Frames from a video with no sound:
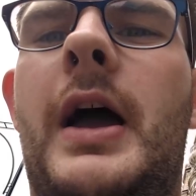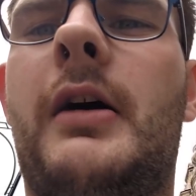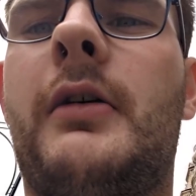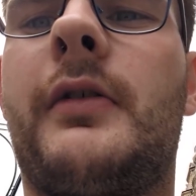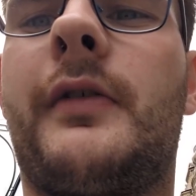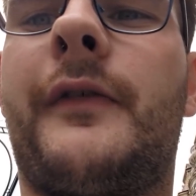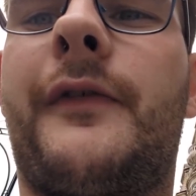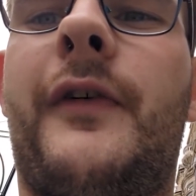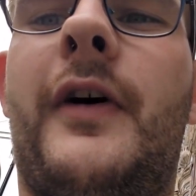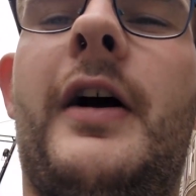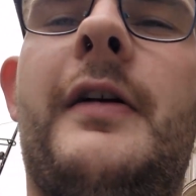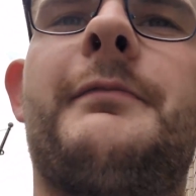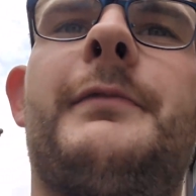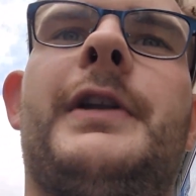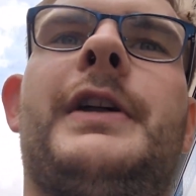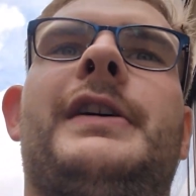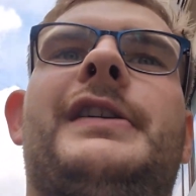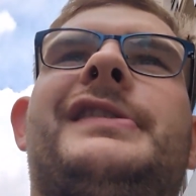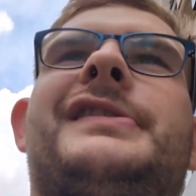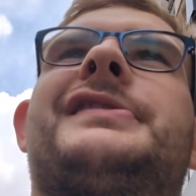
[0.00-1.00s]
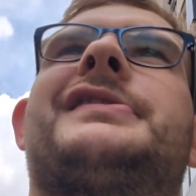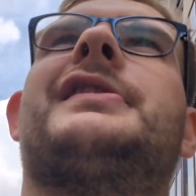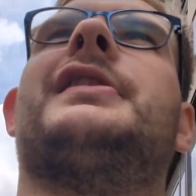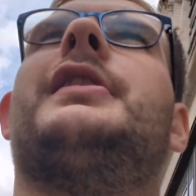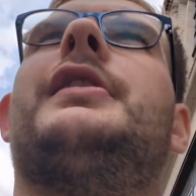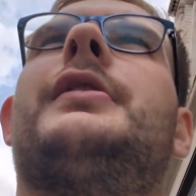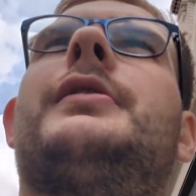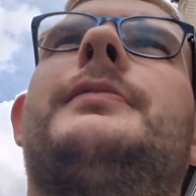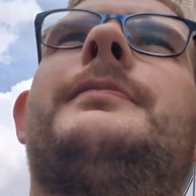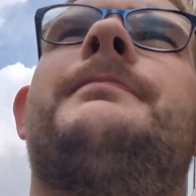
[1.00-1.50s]
hour and five minutes.
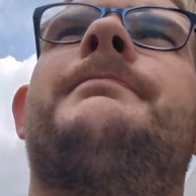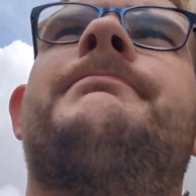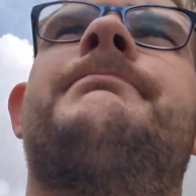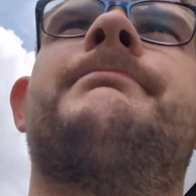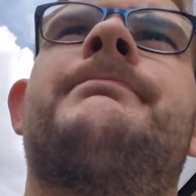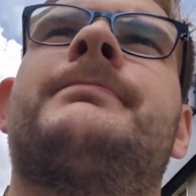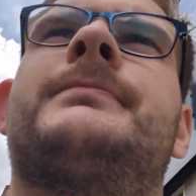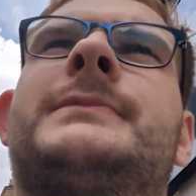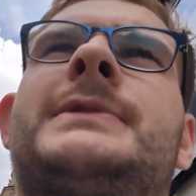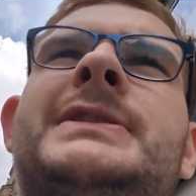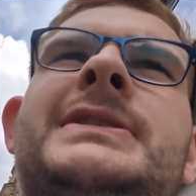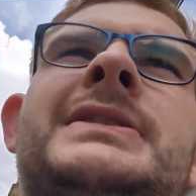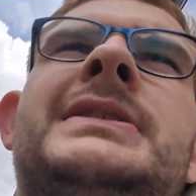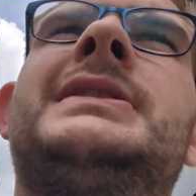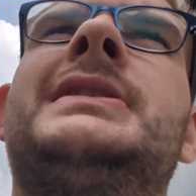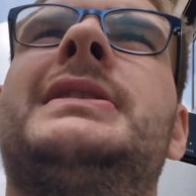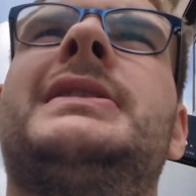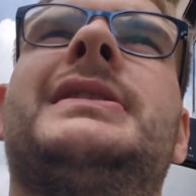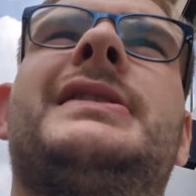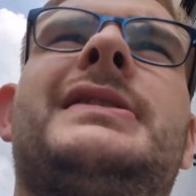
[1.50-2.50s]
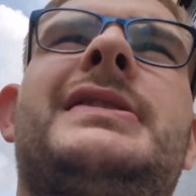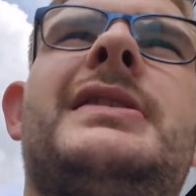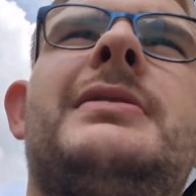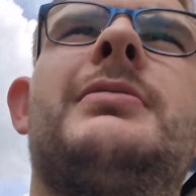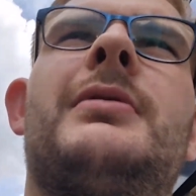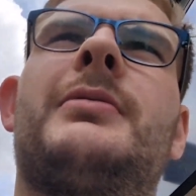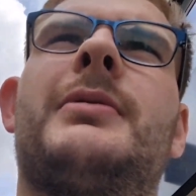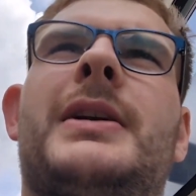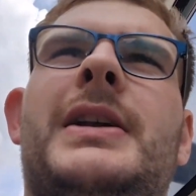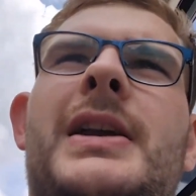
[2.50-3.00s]
So see
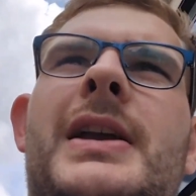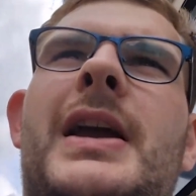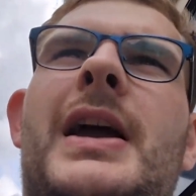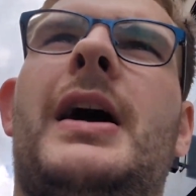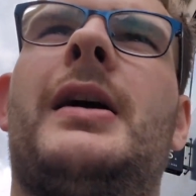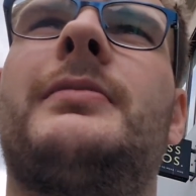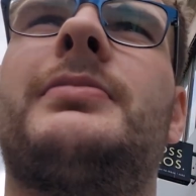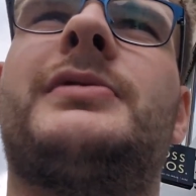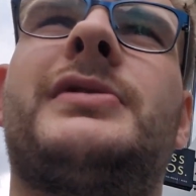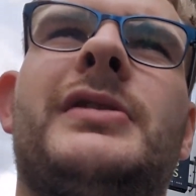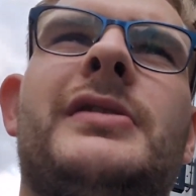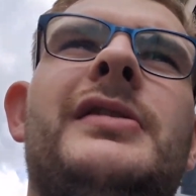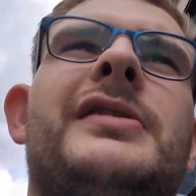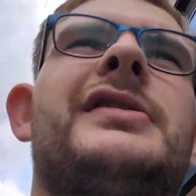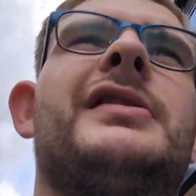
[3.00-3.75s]
what we can get up to,